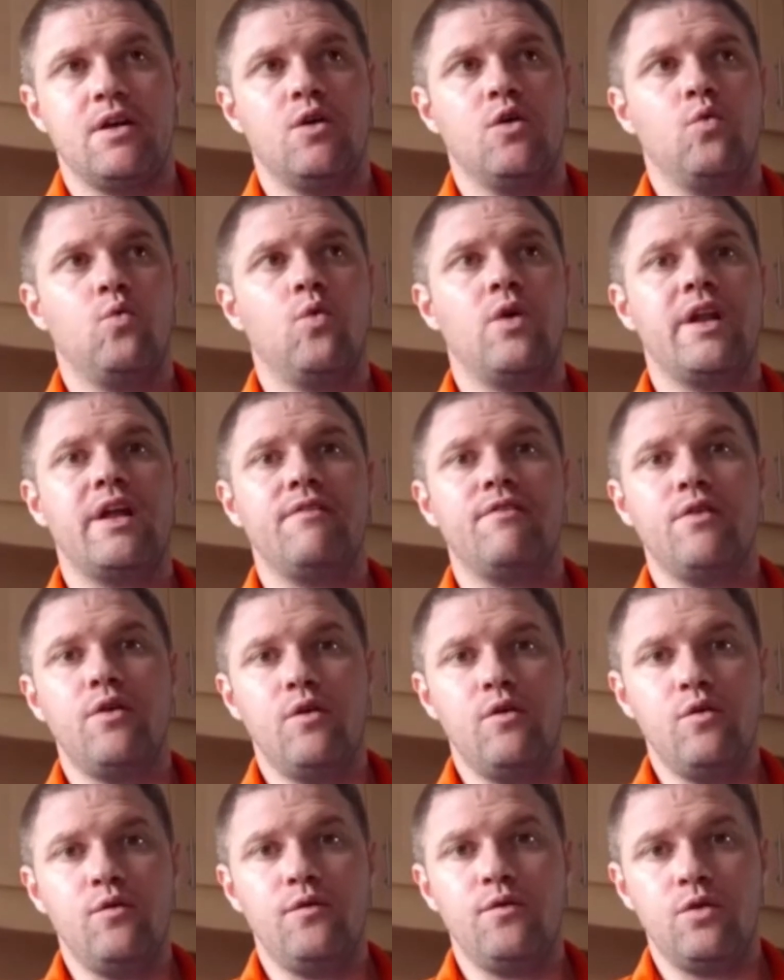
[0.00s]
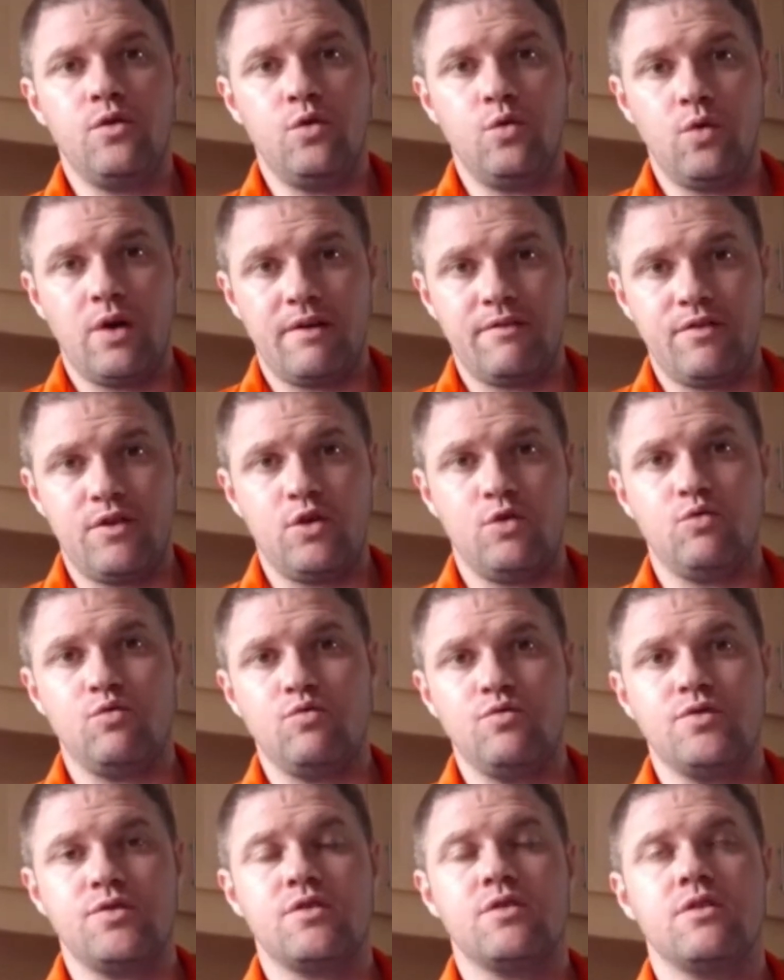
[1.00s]
whatever you have
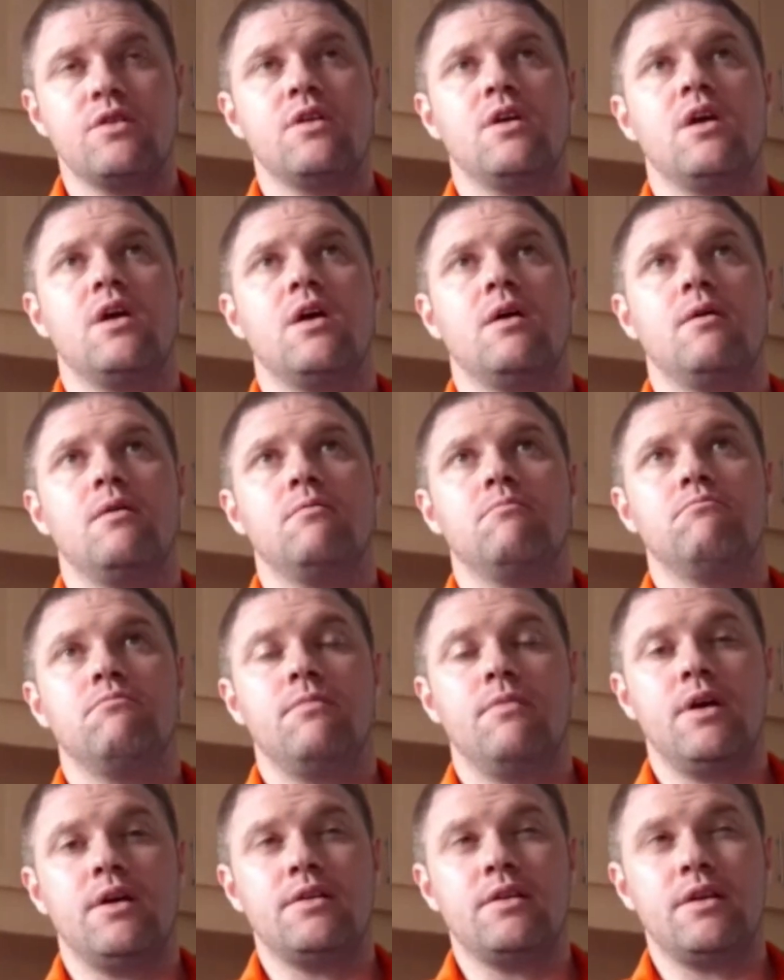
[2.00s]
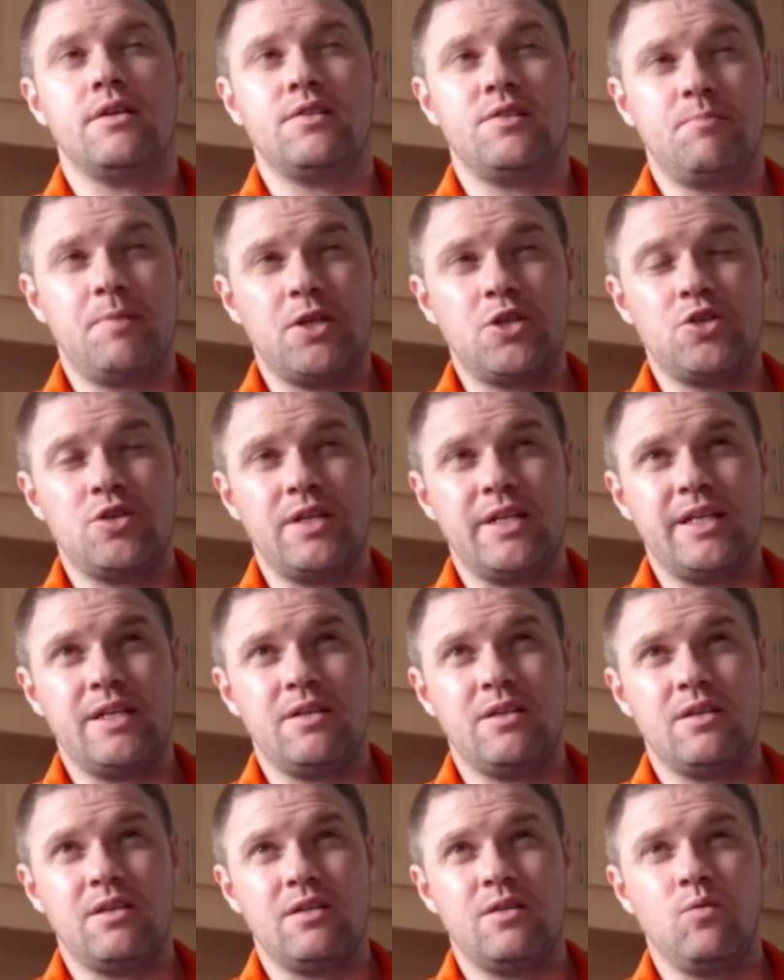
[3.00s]
used, especially
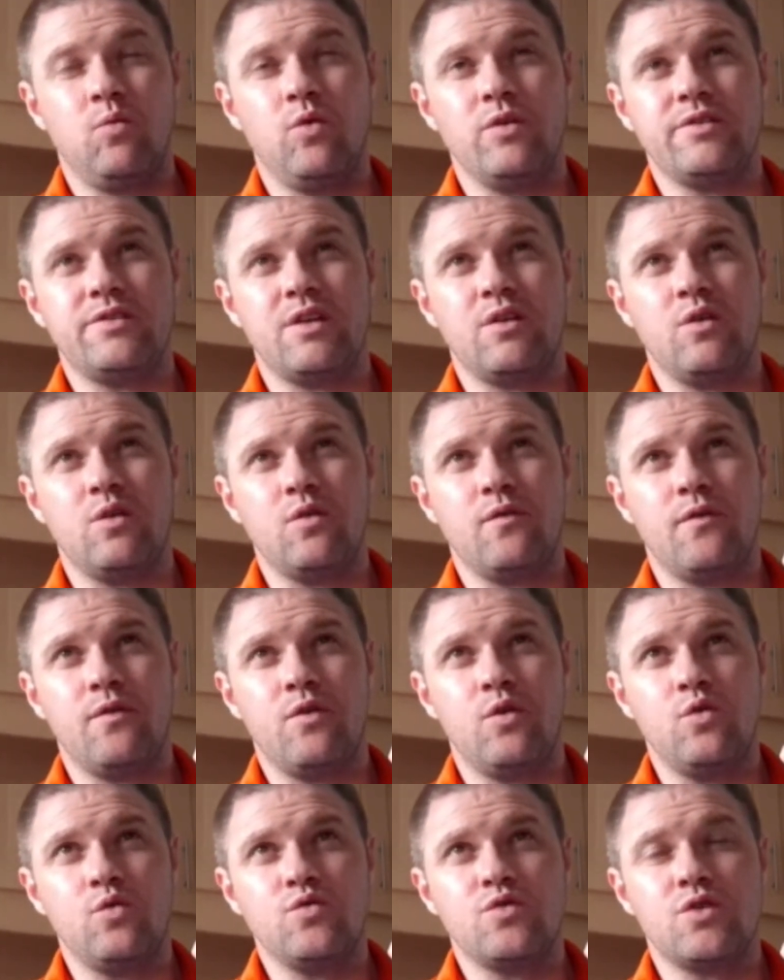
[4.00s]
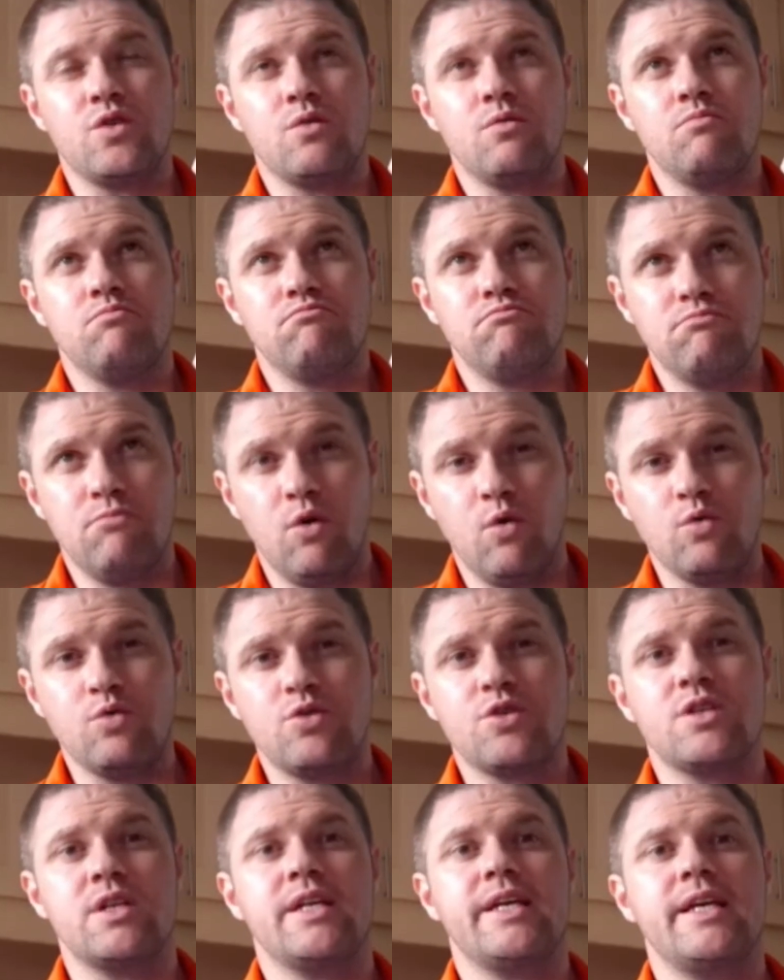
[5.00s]
the ones that you've used
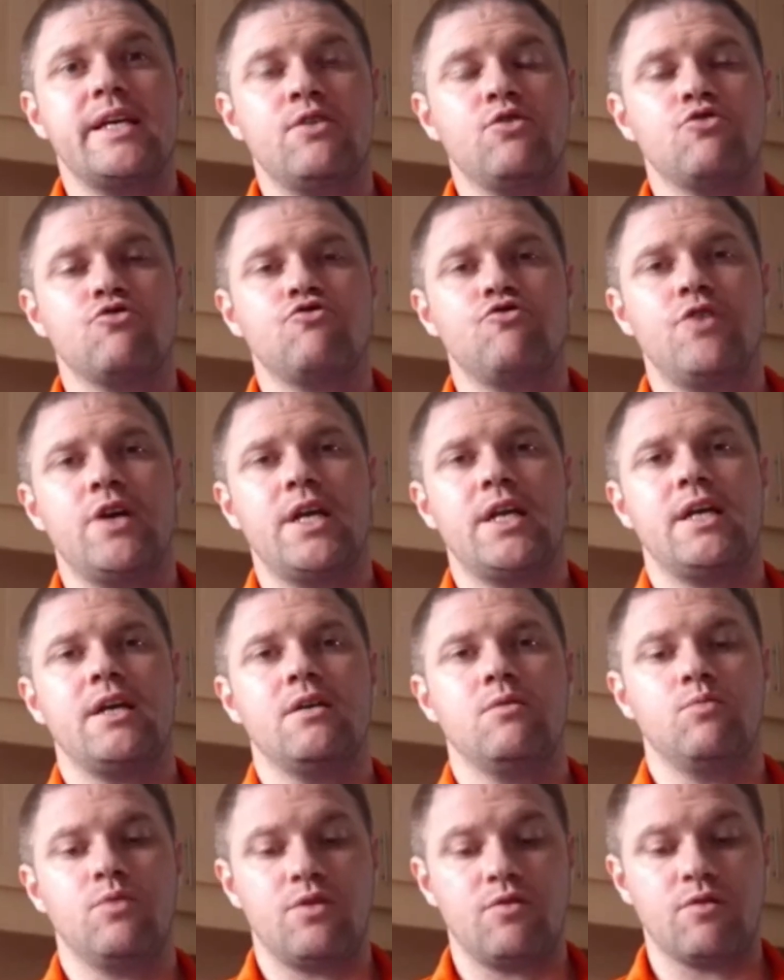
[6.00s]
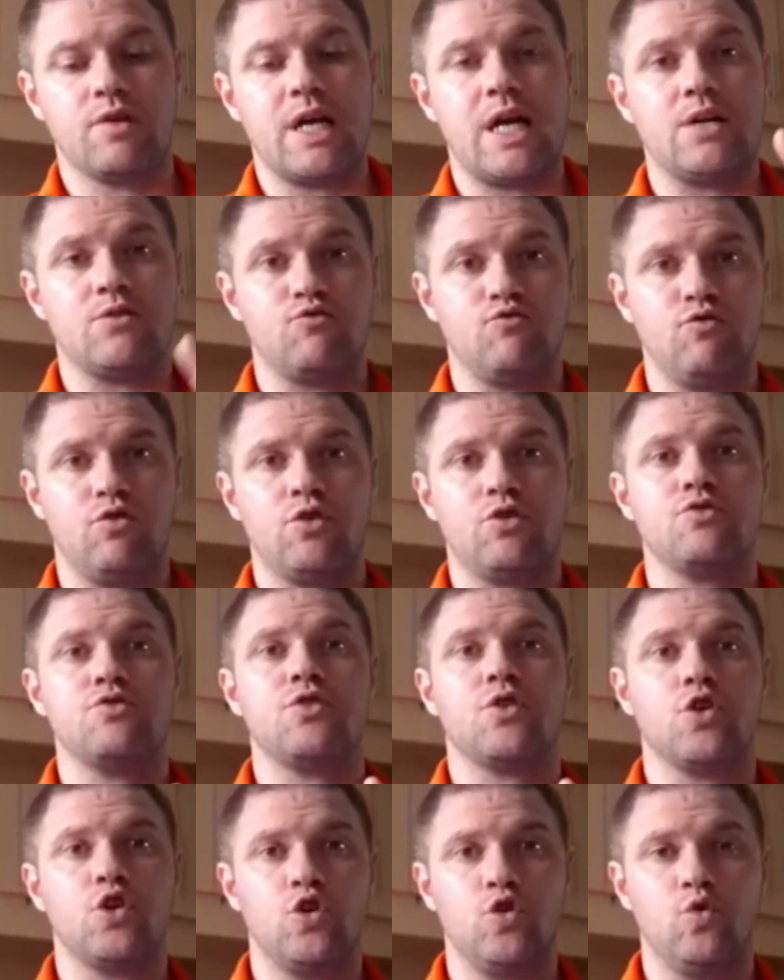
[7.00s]
mostly in your training with regards runners or
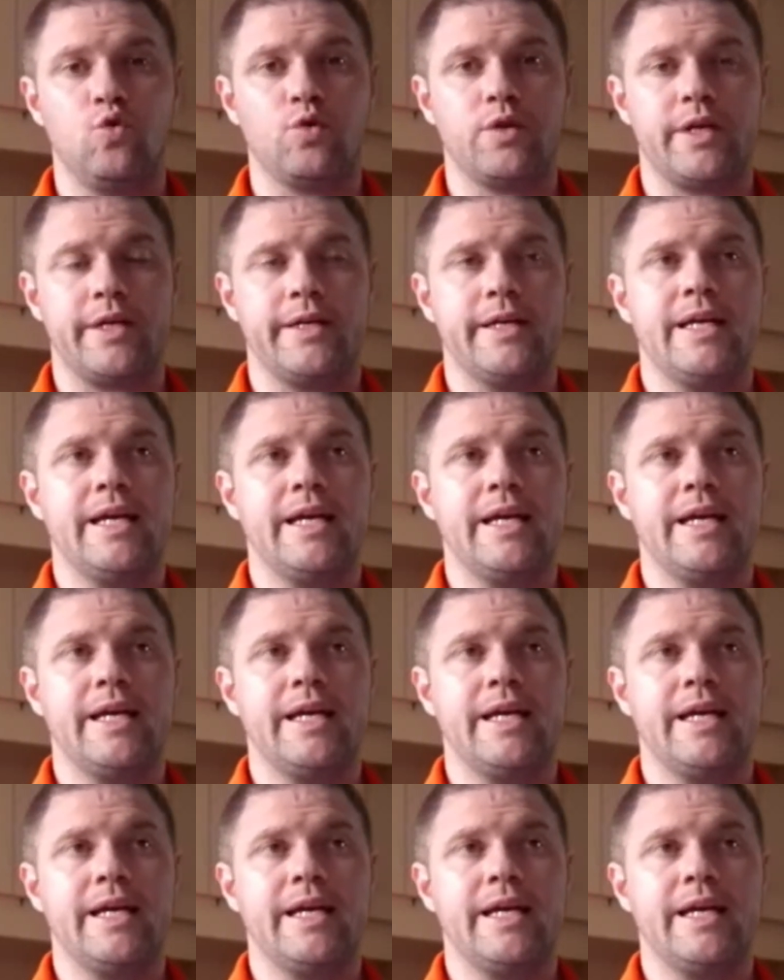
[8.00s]
clothing,